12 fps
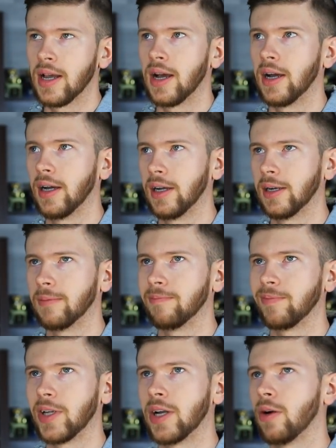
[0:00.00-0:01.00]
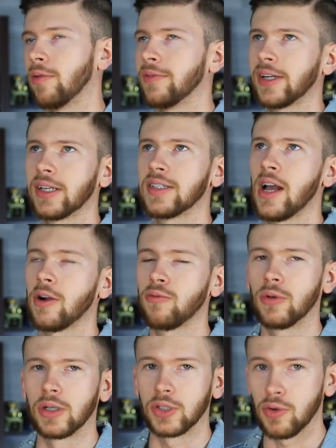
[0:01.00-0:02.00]
Um, you know, Invictus
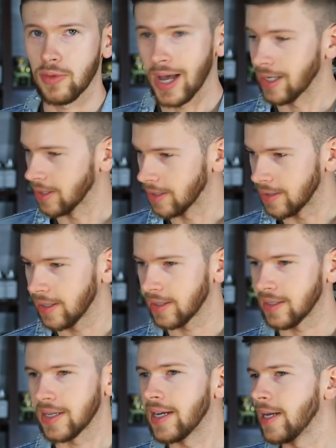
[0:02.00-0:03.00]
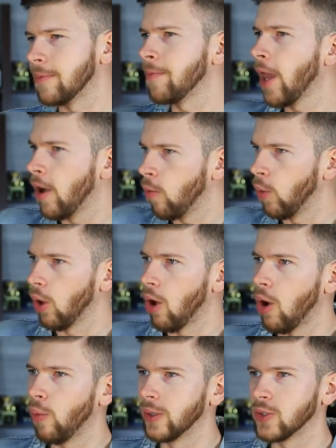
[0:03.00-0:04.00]
Aqua 2016 will
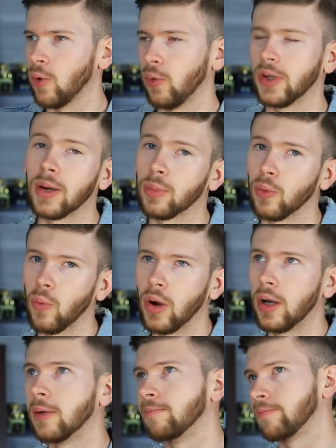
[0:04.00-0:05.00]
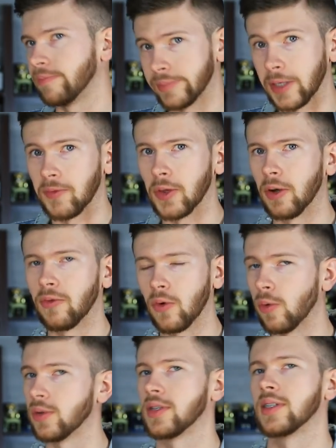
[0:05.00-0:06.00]
always hold number one, even though, of
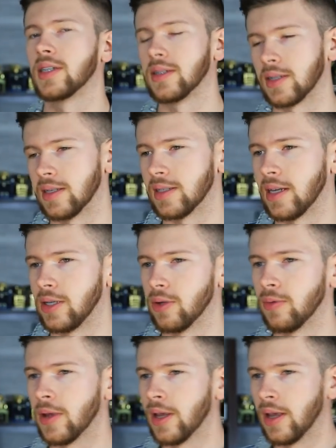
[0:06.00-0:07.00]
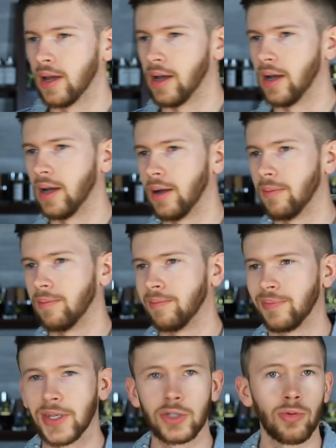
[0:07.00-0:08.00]
course, it's discontinued. Um,
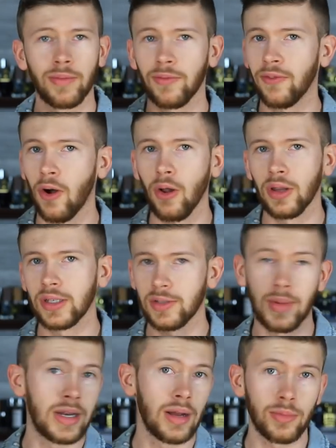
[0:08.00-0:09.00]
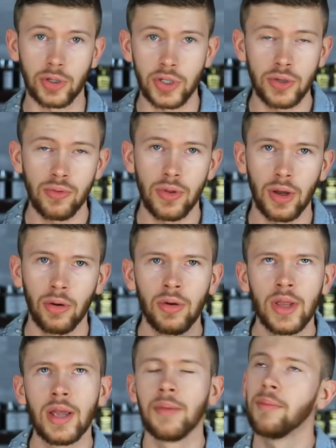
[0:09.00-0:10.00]
this would fall into my number two, though.
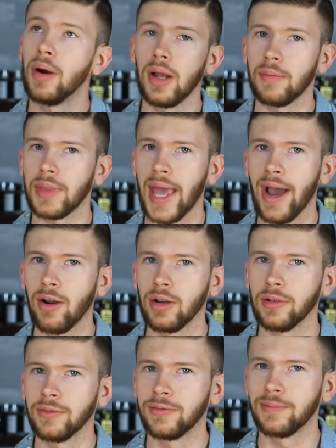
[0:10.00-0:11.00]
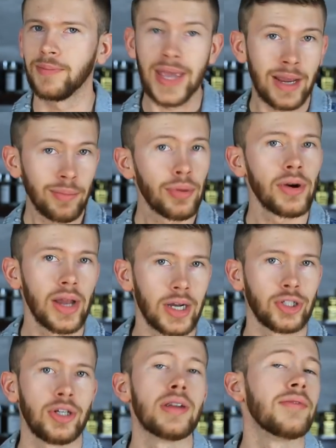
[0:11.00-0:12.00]
But out of in
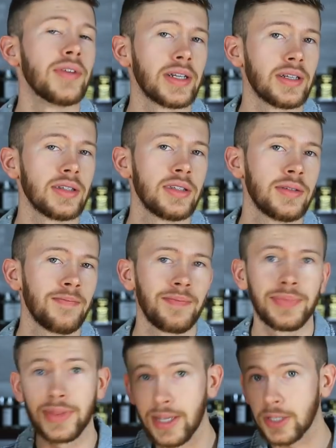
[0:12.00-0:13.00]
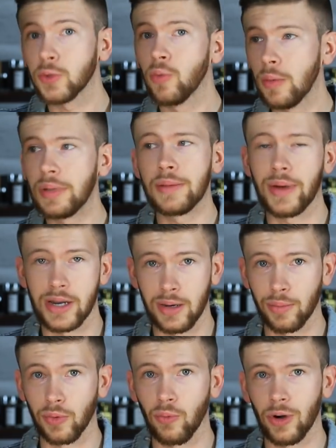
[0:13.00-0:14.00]
production Invictus, this would be my
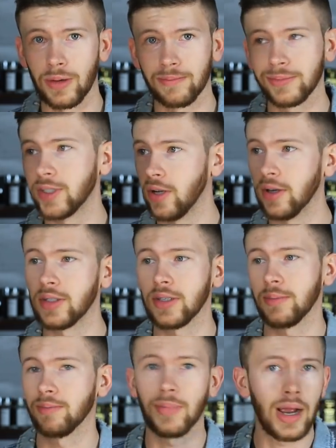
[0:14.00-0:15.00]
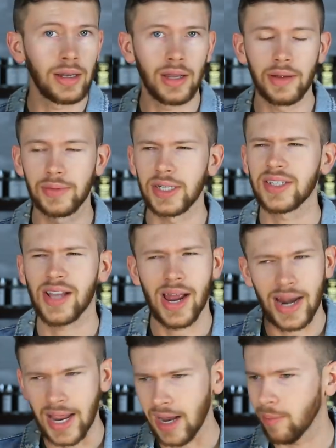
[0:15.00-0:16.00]
number one. Seriously, I love it. It's
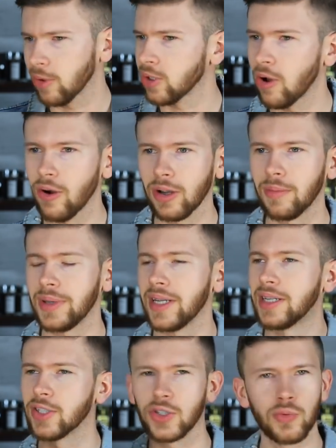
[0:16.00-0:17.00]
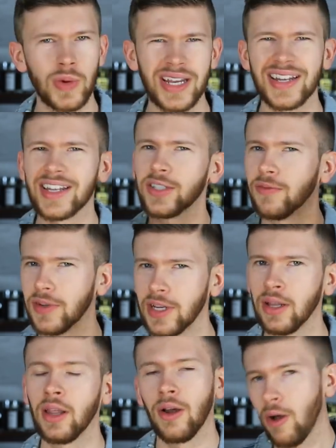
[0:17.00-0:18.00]
got amber, tonka beans, sweetness,
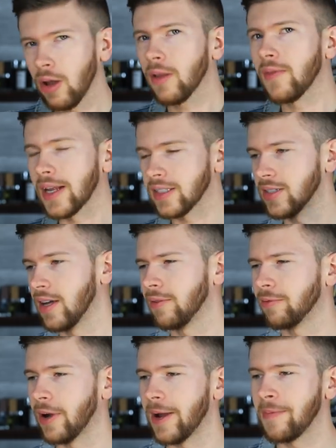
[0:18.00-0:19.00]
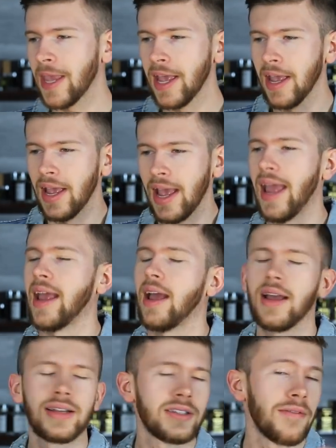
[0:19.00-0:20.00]
vanilla, all of that stuff, right?
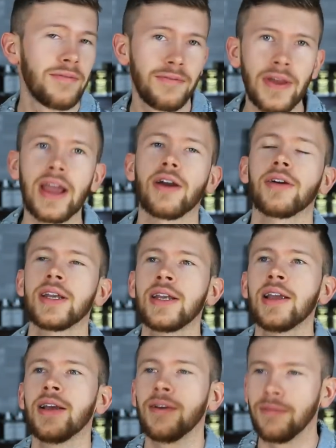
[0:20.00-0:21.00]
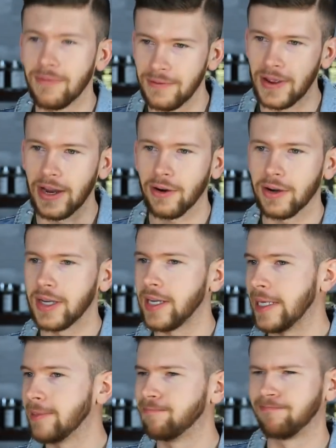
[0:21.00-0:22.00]
It's a very,
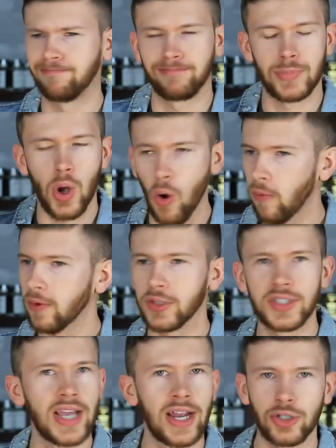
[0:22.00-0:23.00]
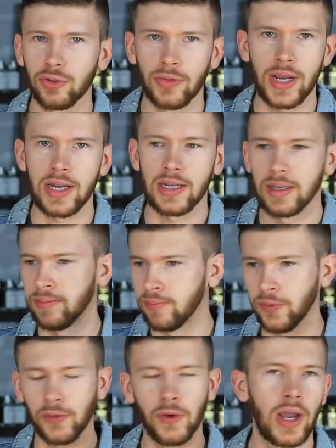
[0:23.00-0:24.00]
very oversaturated
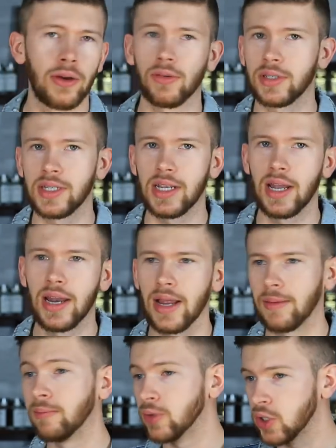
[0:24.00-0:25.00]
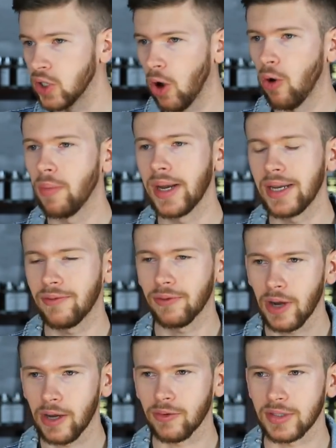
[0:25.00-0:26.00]
fragrance DNA. So many
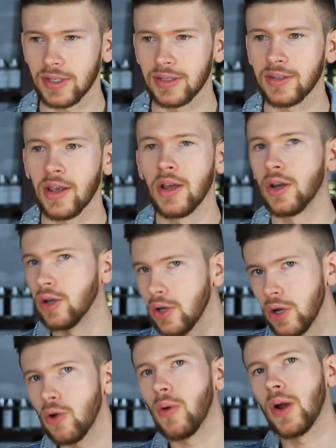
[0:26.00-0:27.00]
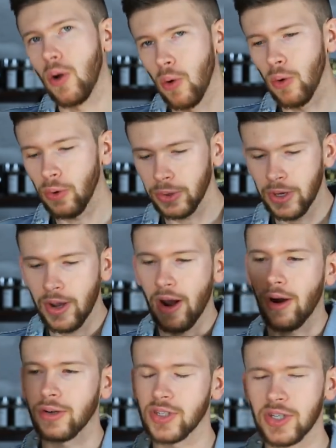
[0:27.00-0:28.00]
fragrances, new and old,
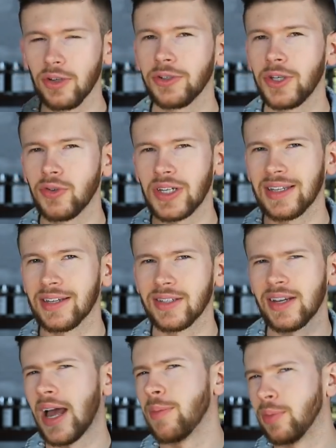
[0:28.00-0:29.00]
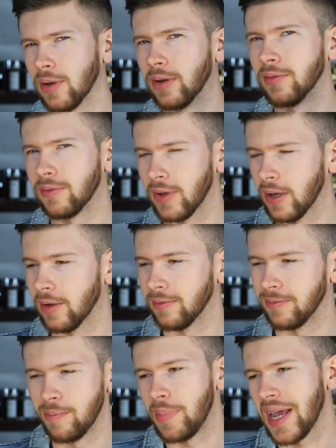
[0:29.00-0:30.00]
are still using this type of,
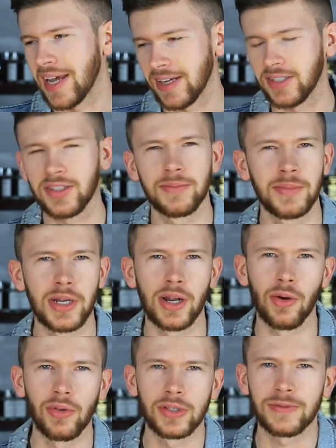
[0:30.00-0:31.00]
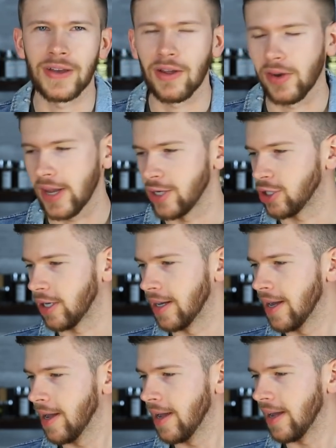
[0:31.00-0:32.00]
of base, you know, this foundation.
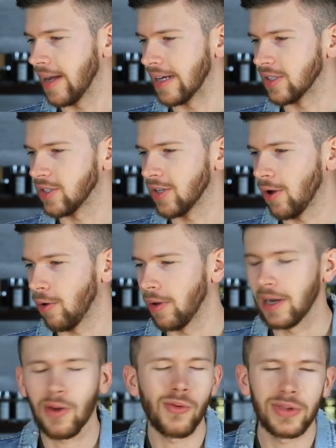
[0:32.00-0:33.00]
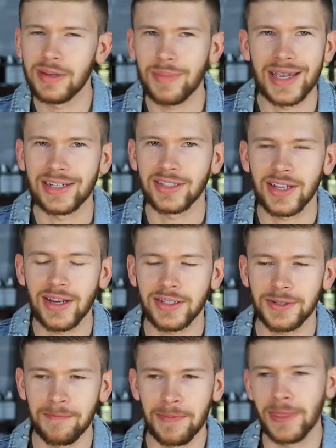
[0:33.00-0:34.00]
And so it only makes
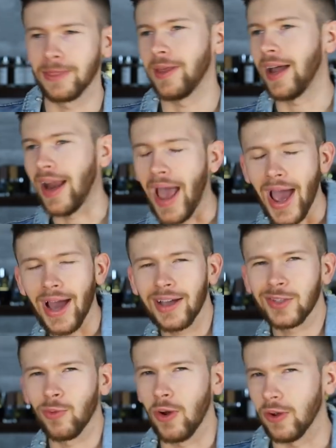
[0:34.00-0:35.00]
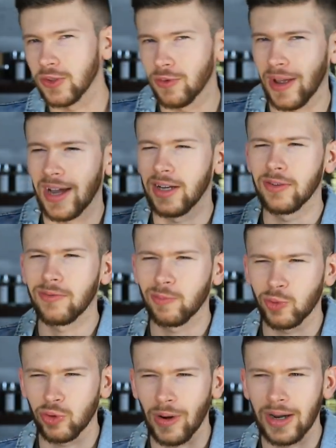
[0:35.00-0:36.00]
sense that Axe would also kind of
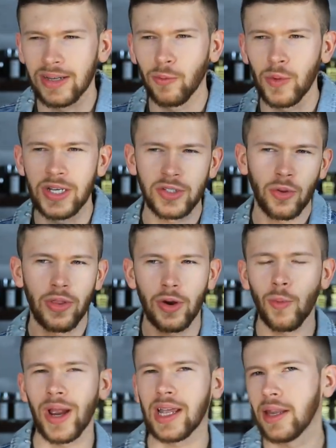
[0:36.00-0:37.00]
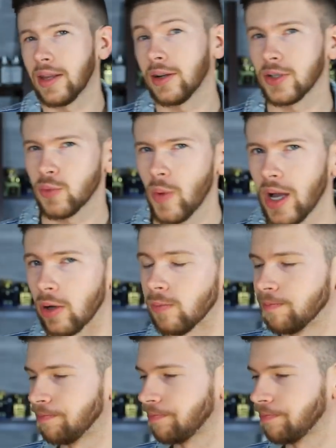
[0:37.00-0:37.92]
try to weasel their way in there as well.